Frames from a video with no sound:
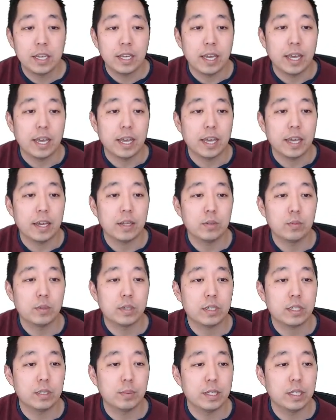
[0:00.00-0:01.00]
and we're
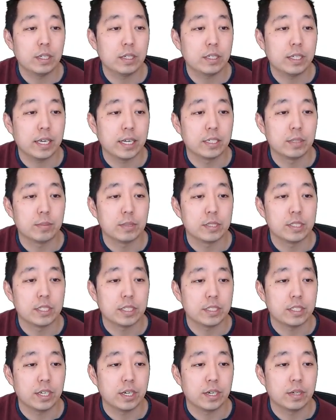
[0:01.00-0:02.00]
going to be looking at number 6
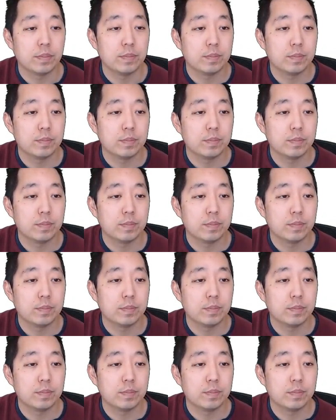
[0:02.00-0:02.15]
here.